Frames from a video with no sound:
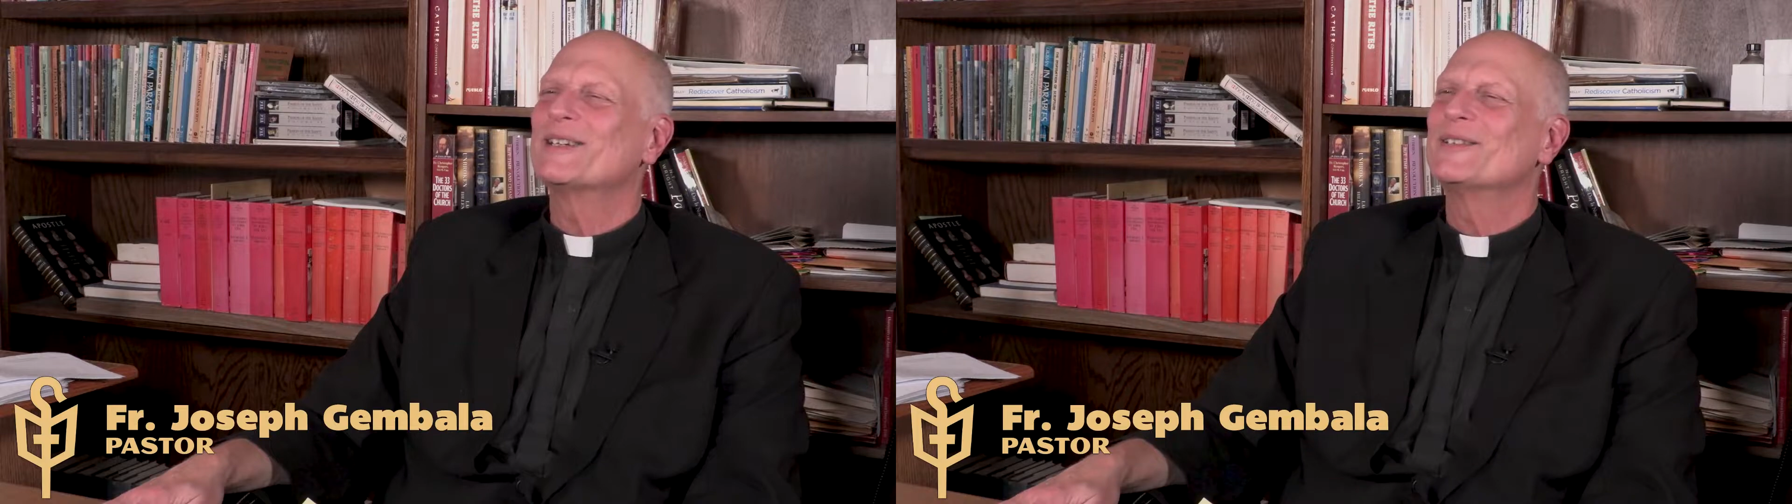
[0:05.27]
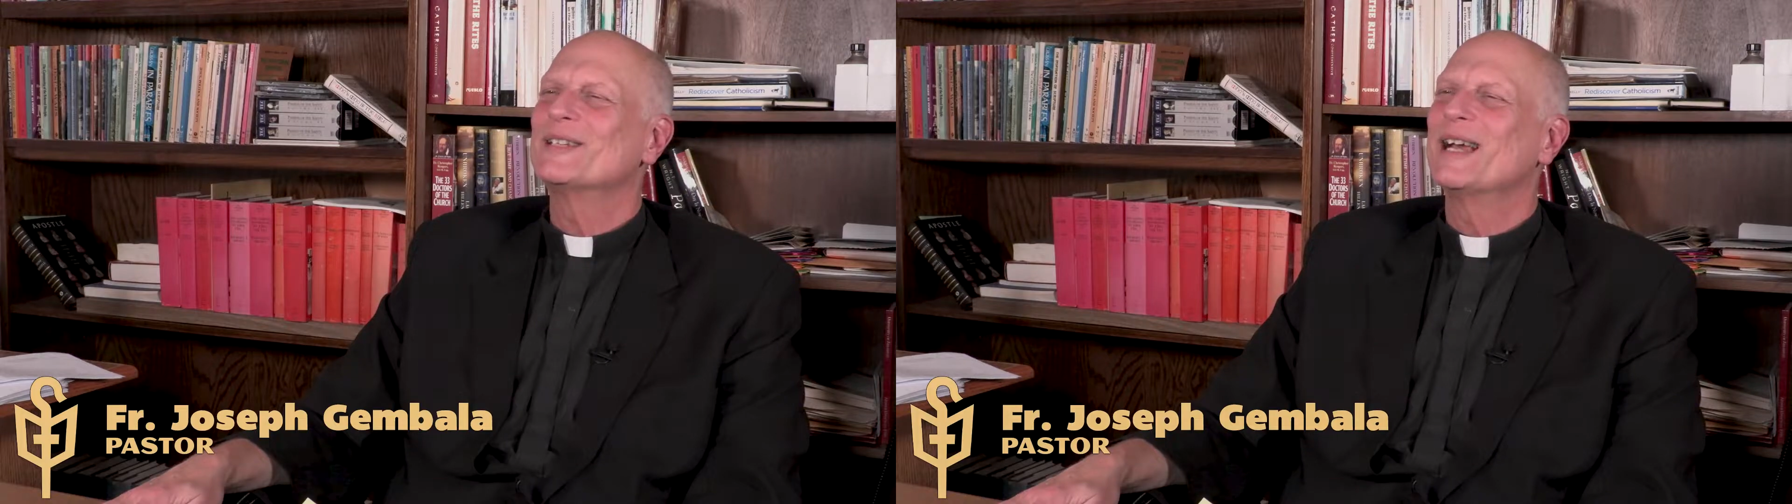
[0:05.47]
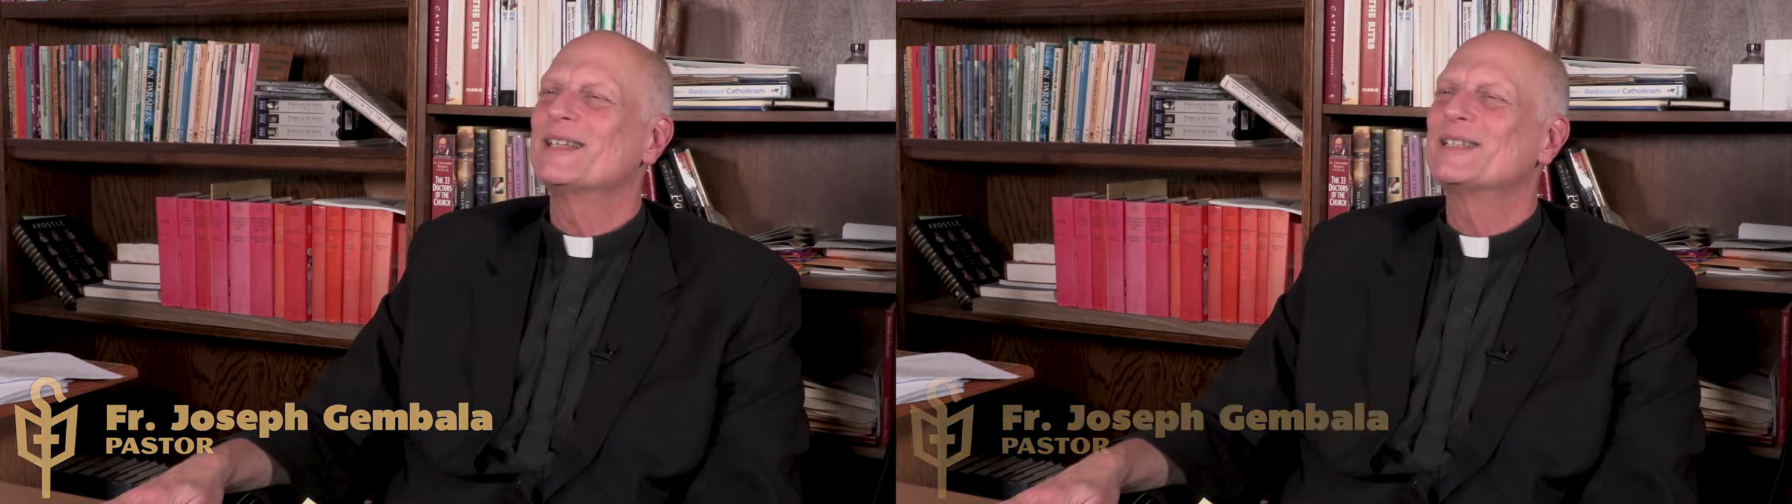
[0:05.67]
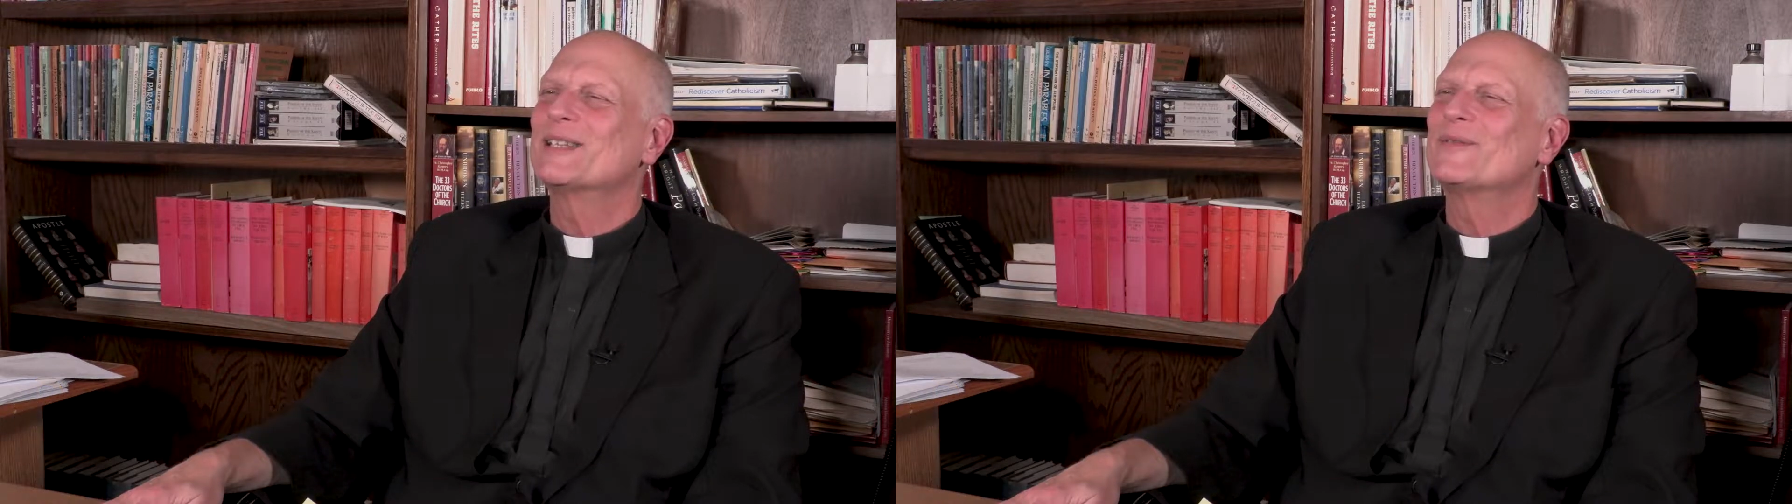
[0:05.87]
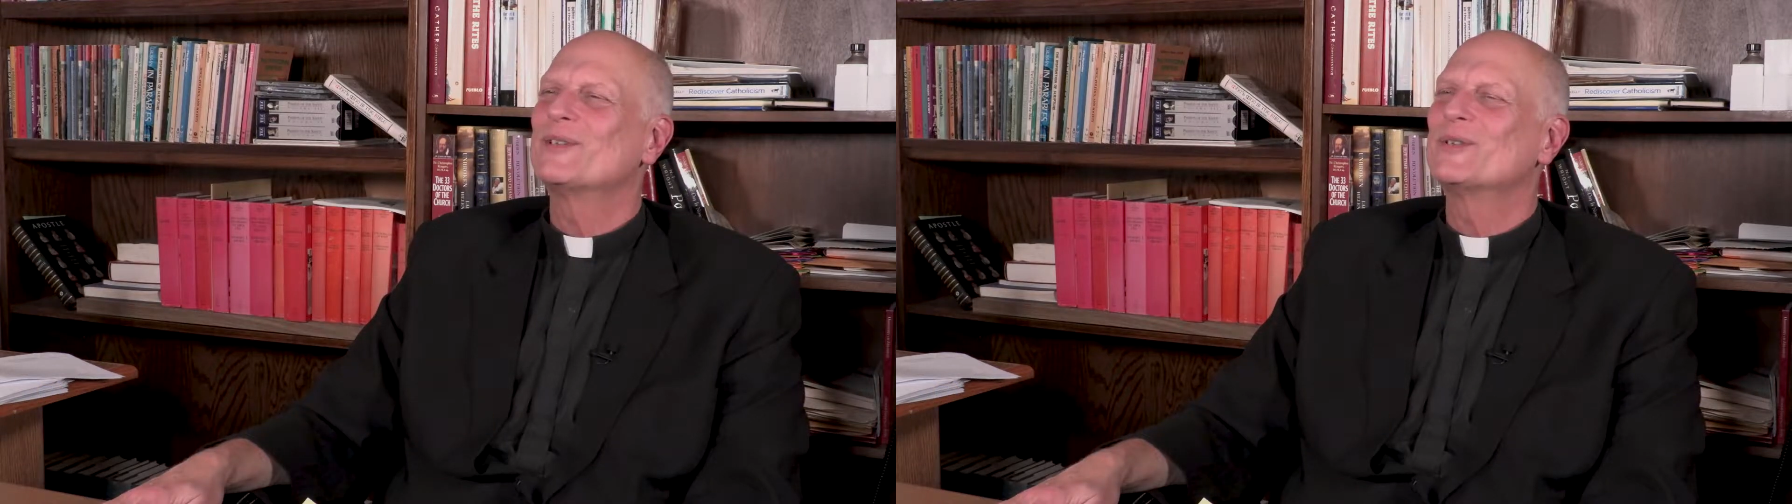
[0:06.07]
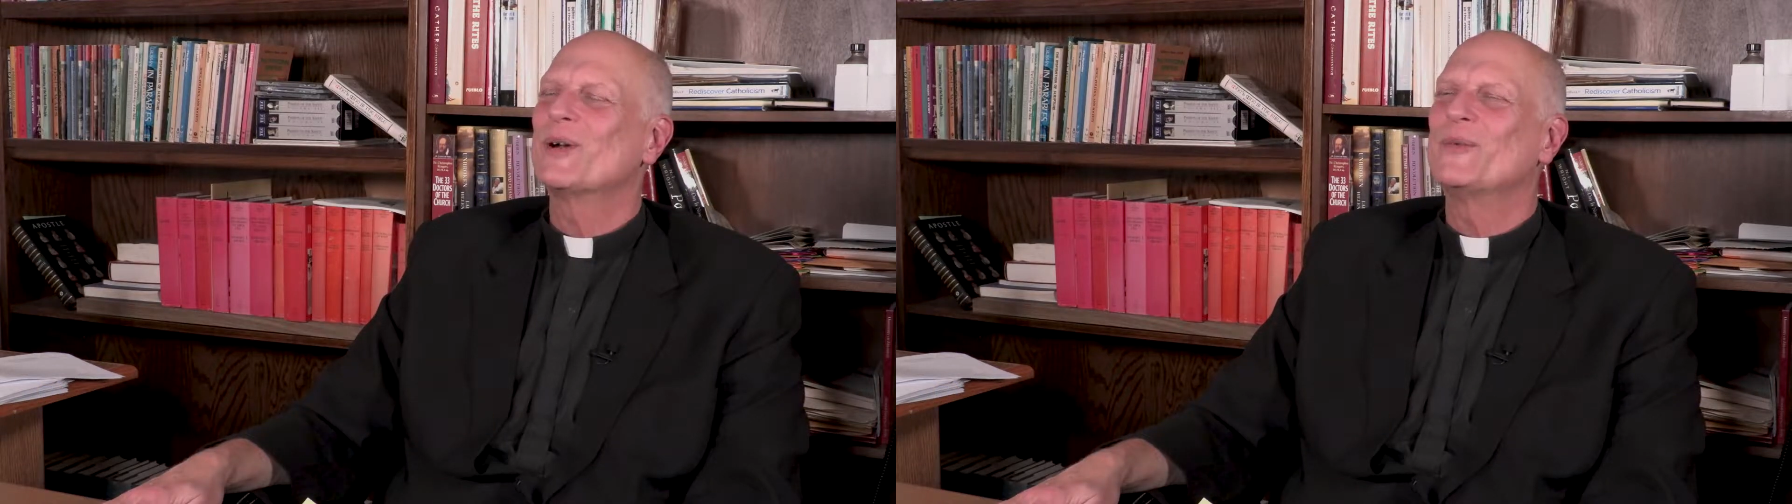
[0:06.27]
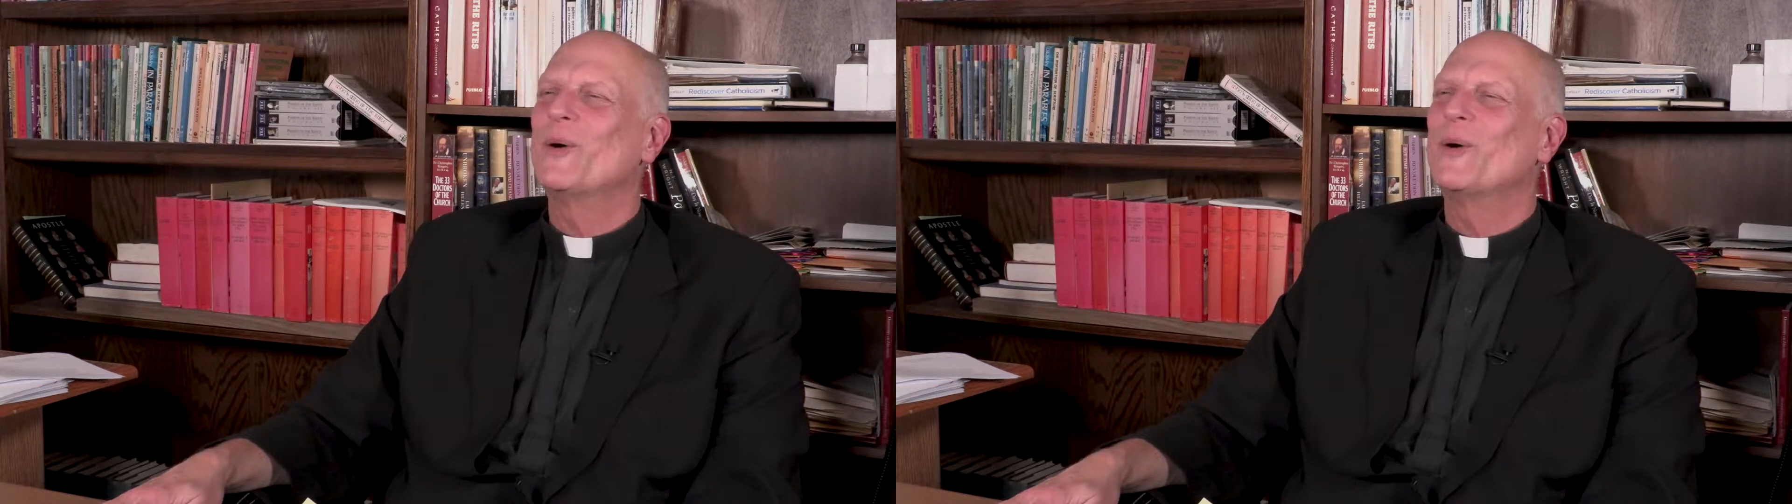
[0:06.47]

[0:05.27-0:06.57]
Archdiocese of Detroit.